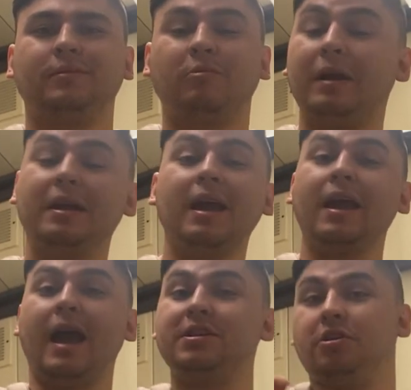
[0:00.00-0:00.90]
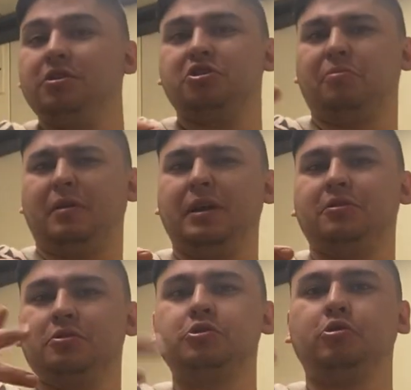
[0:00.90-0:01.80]
right? As long as you're playing
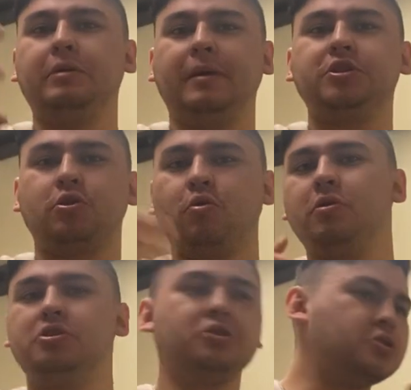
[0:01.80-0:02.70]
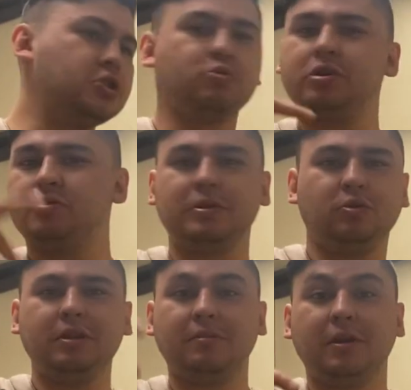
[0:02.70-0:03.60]
those 3 major chords, you can just switch
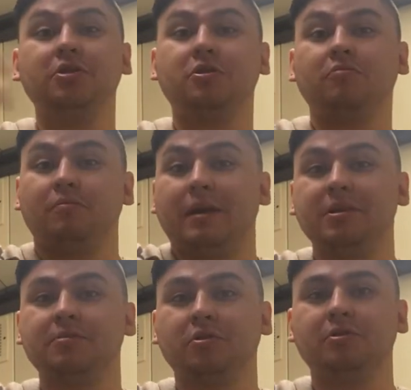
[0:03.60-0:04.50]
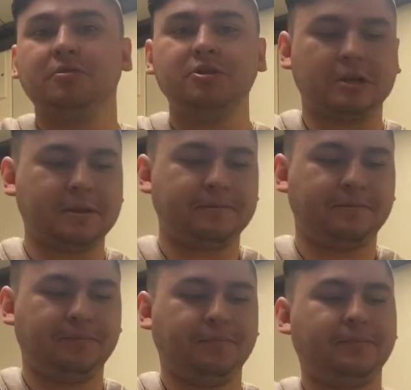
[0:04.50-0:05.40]
between them and you can make some good music.
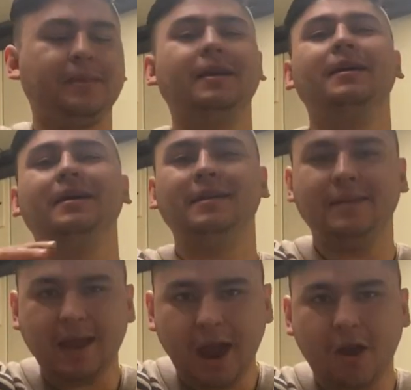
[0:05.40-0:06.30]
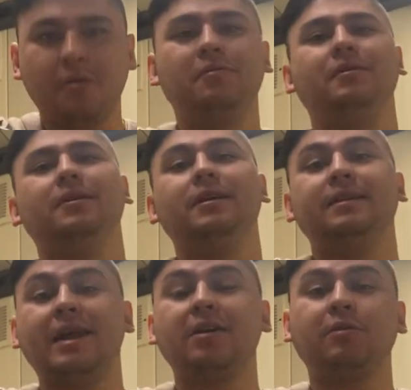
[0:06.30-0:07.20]
Now
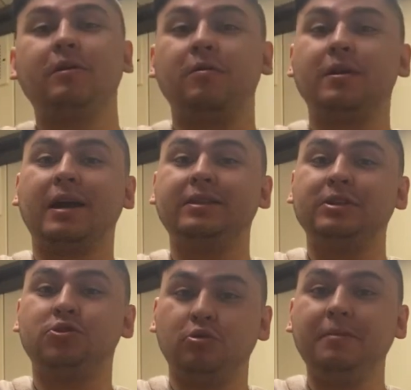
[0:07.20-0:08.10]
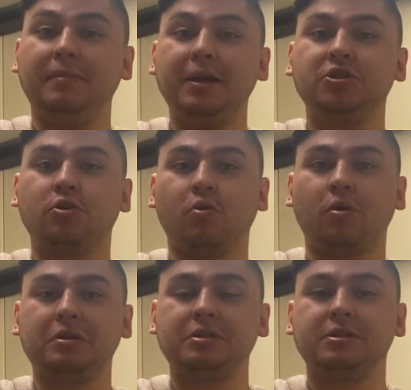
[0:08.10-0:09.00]
that we already got these 3 major
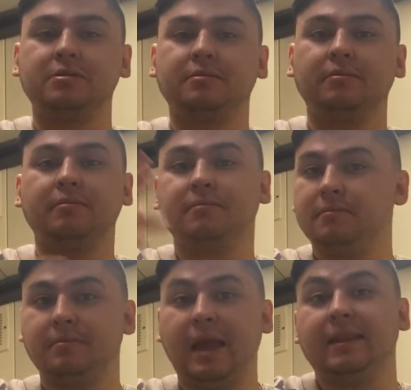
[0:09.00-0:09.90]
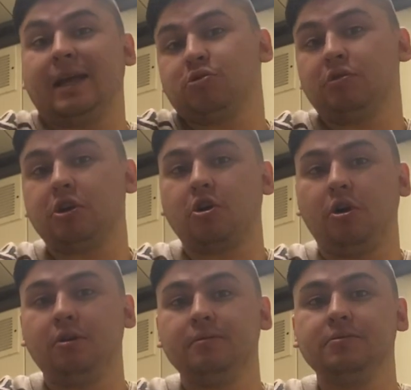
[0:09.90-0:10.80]
chords, and that's what they're
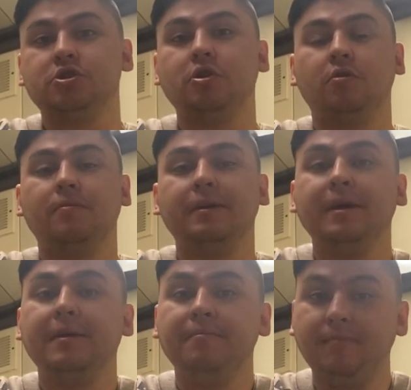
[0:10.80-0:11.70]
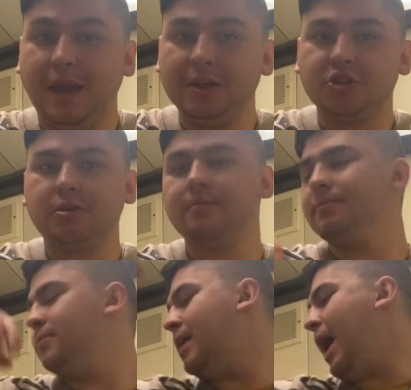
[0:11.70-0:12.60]
called. So major,
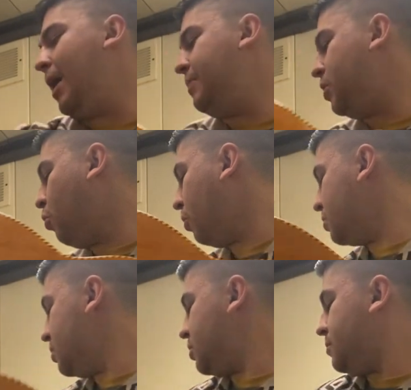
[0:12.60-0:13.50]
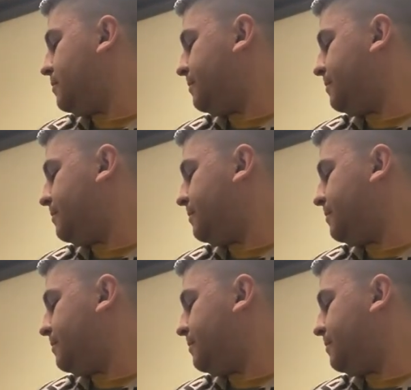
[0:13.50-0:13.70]
the happy chords,